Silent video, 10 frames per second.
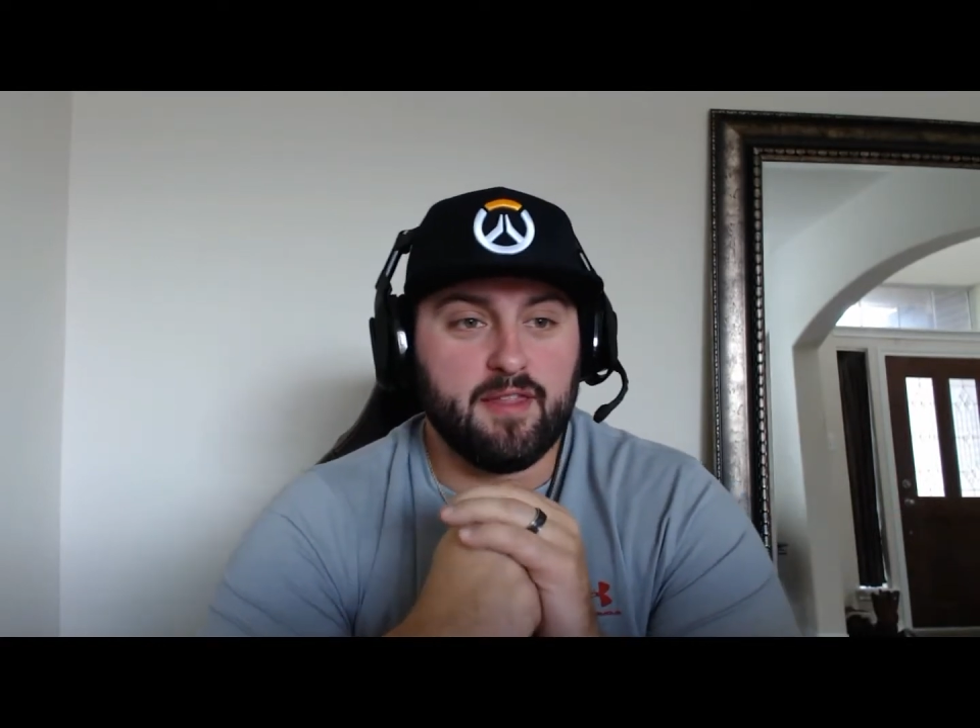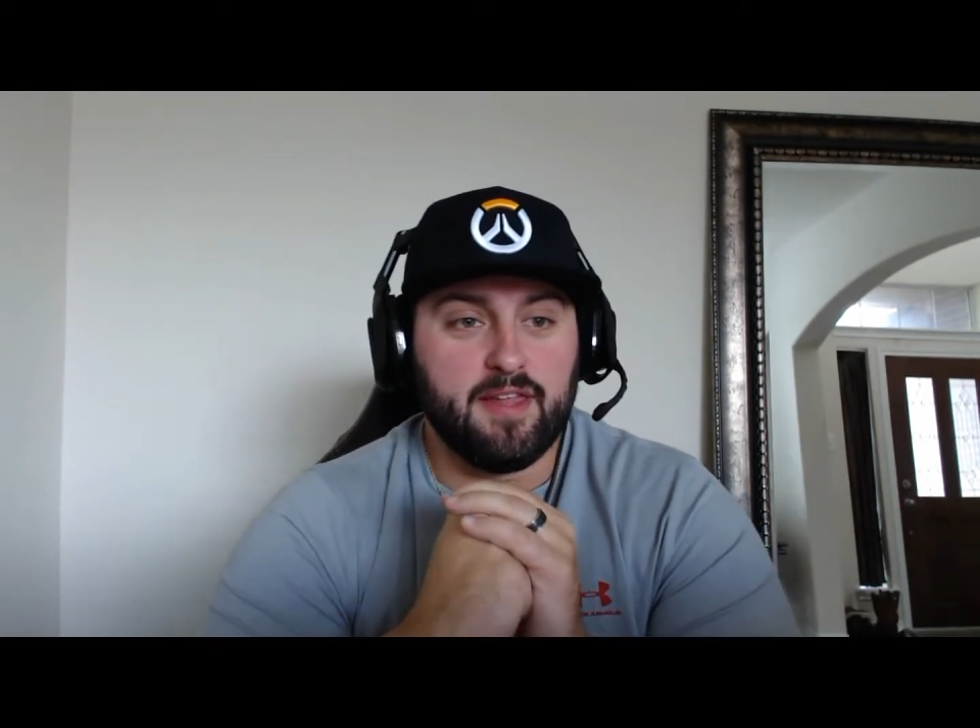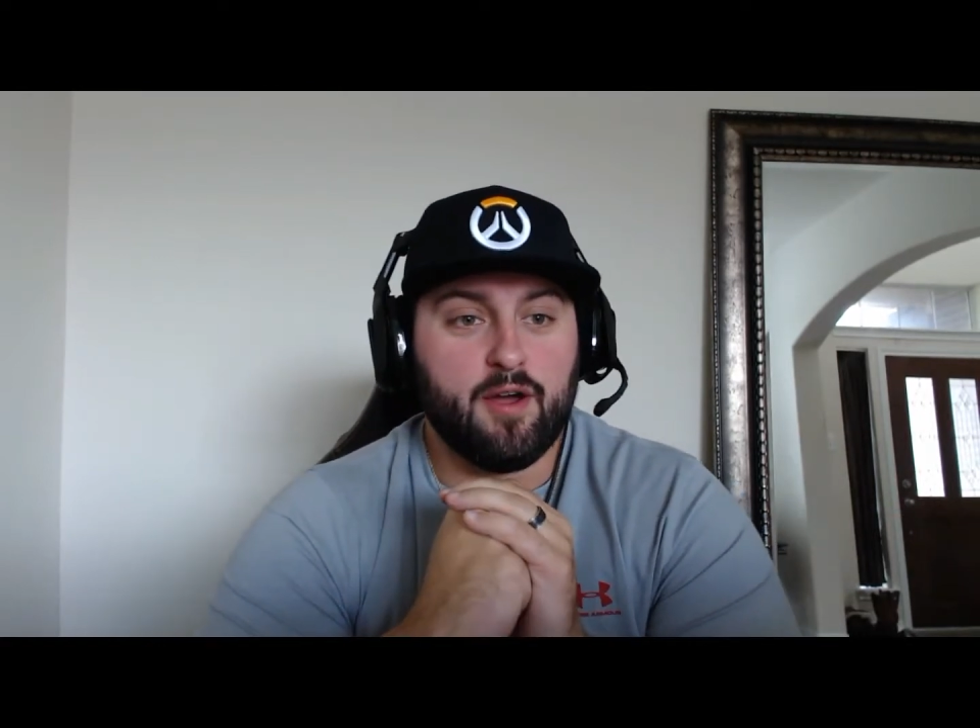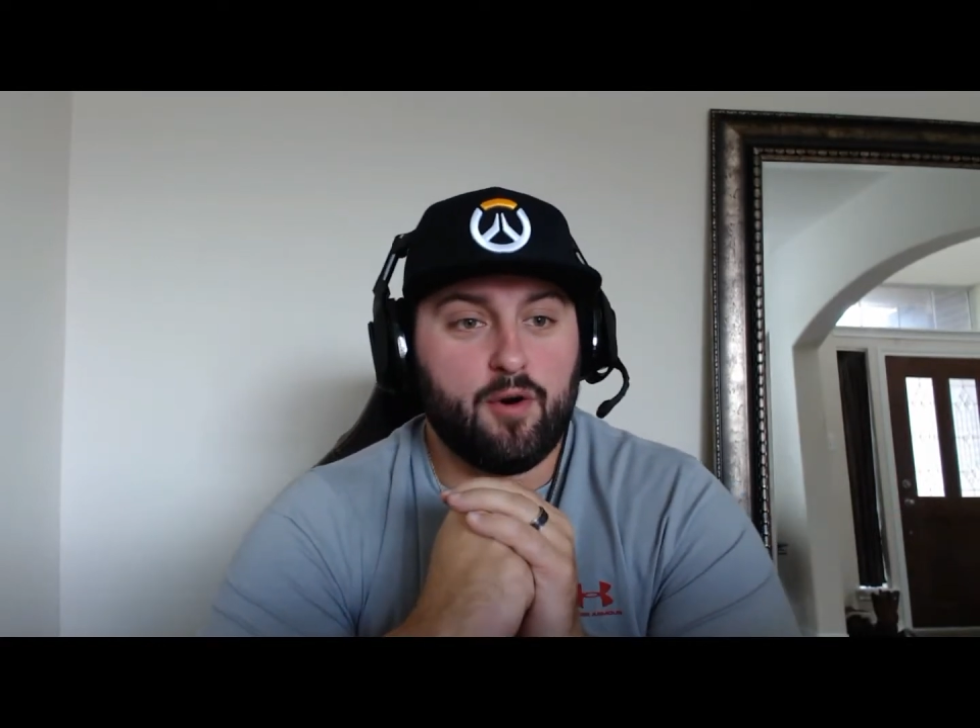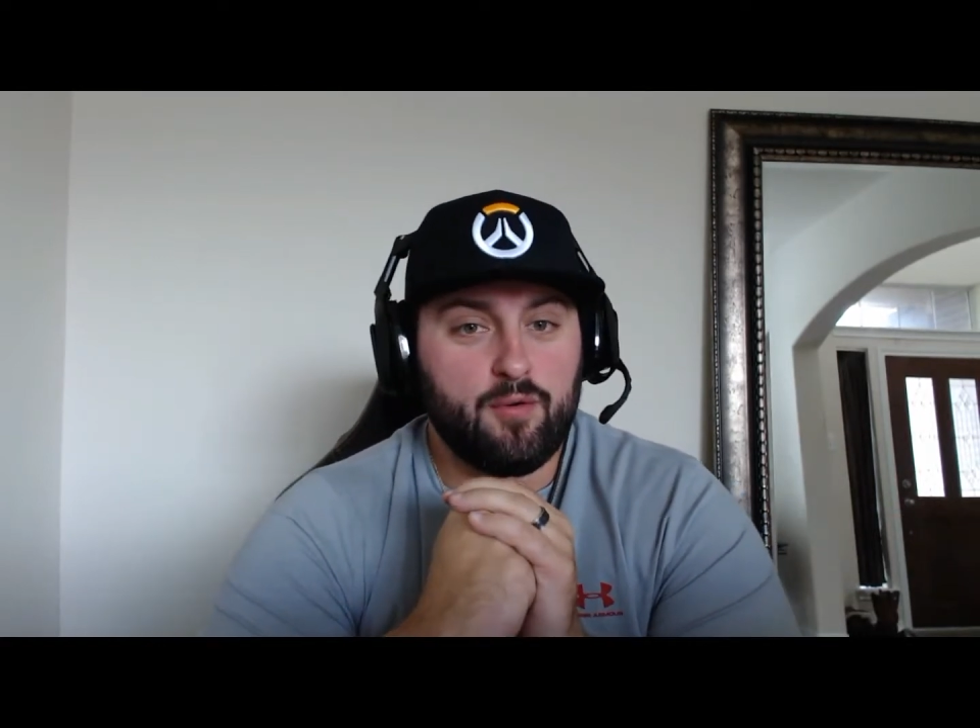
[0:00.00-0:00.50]

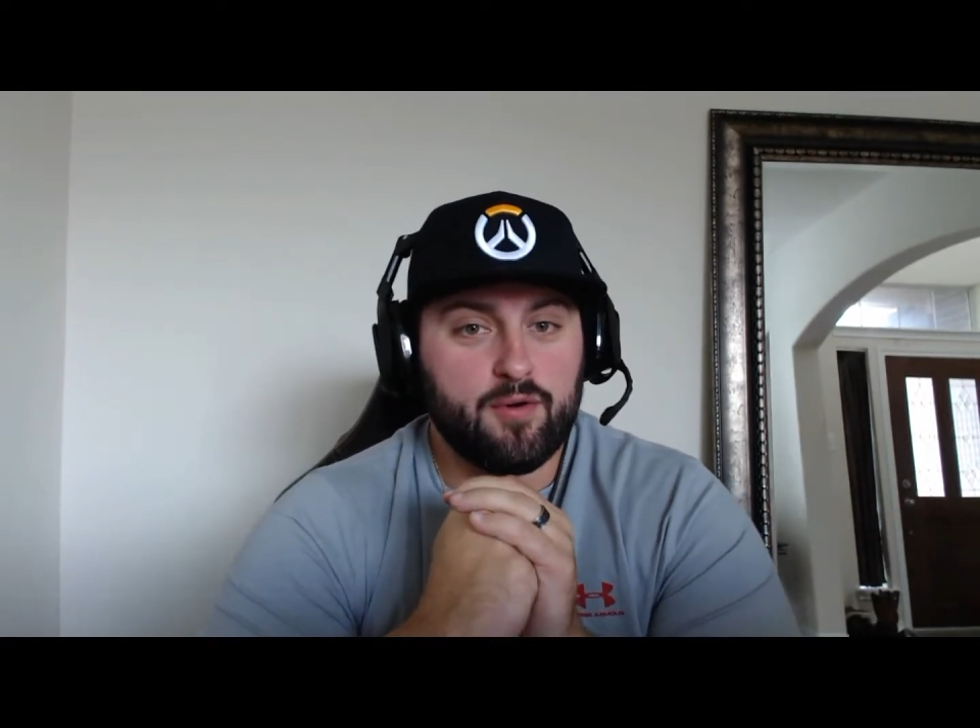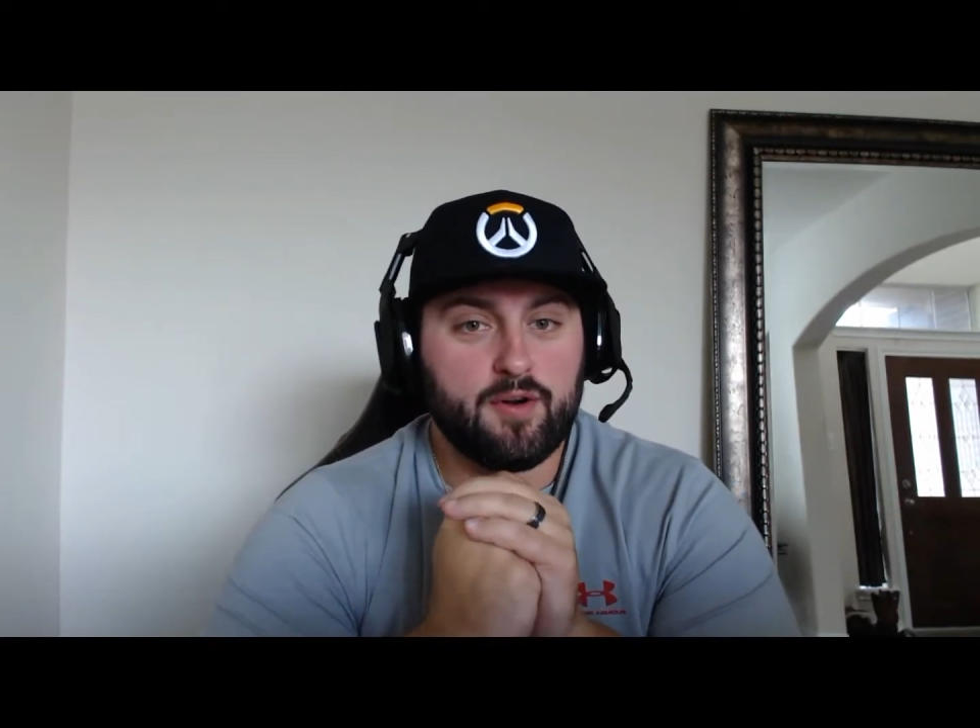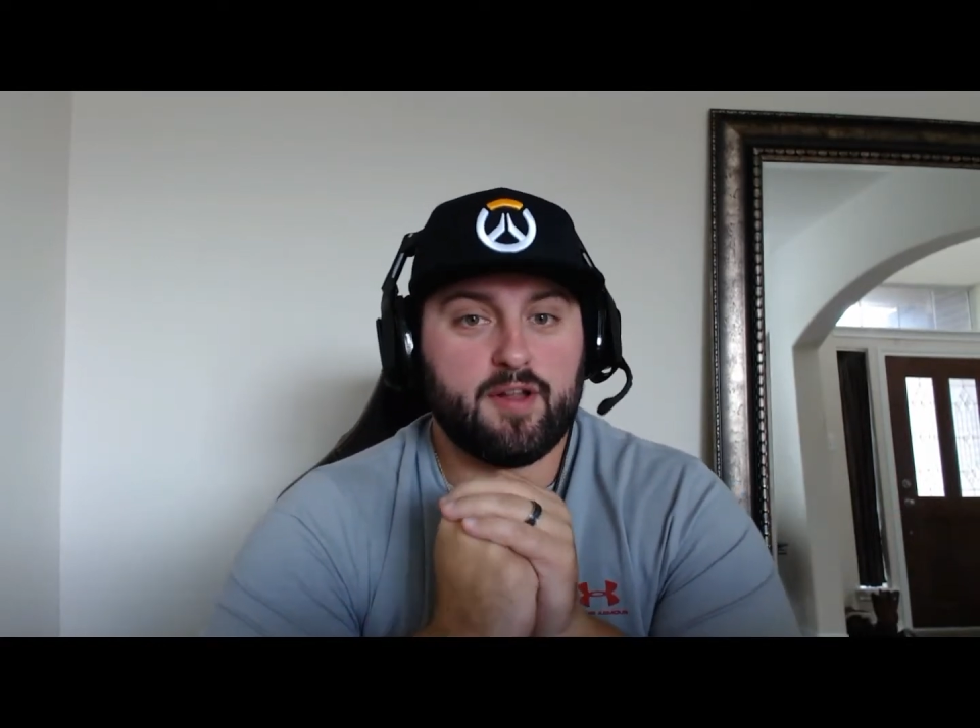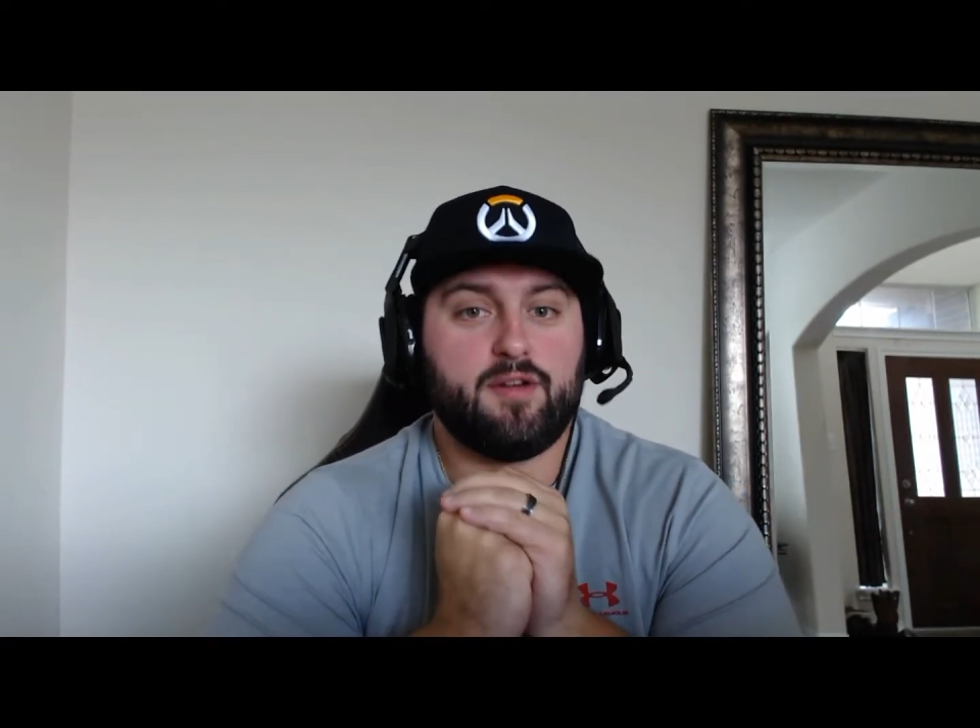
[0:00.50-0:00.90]
the Horde